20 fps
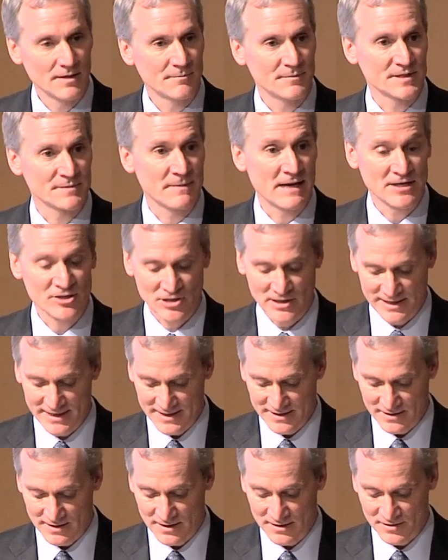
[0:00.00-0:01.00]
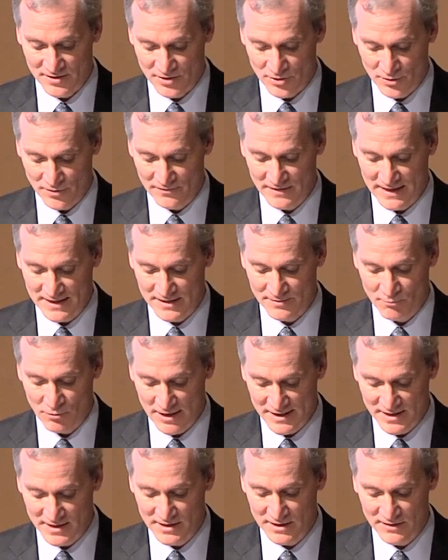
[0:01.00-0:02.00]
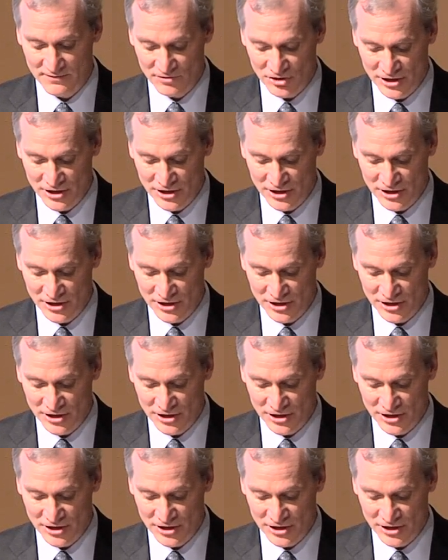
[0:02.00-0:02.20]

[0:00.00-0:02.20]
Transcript: Ms. Bachelet served as president of